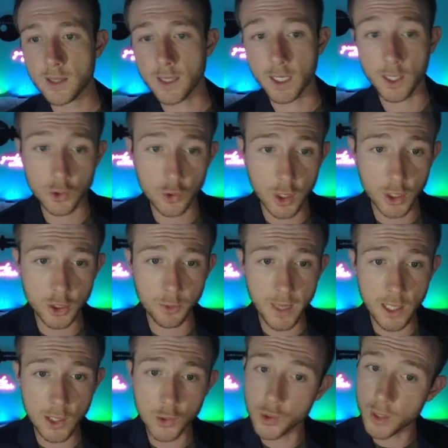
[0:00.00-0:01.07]
The construction
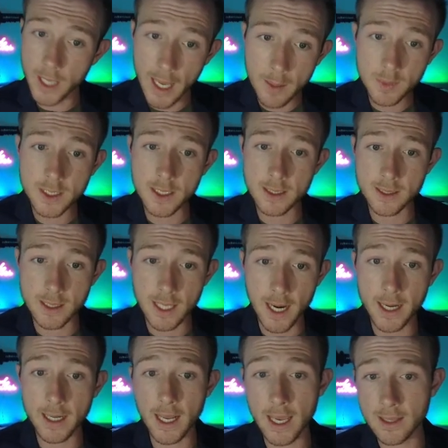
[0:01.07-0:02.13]
manager came to the
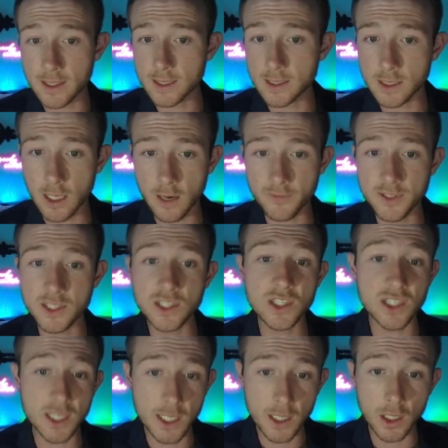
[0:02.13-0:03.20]
site, and the stuff
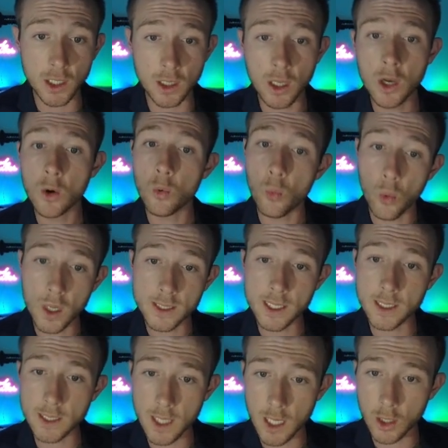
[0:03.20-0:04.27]
still
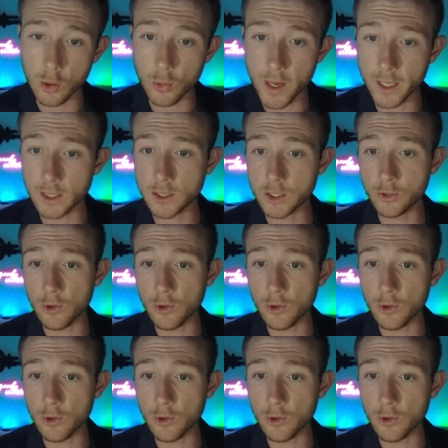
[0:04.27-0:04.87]
wasn't done correctly.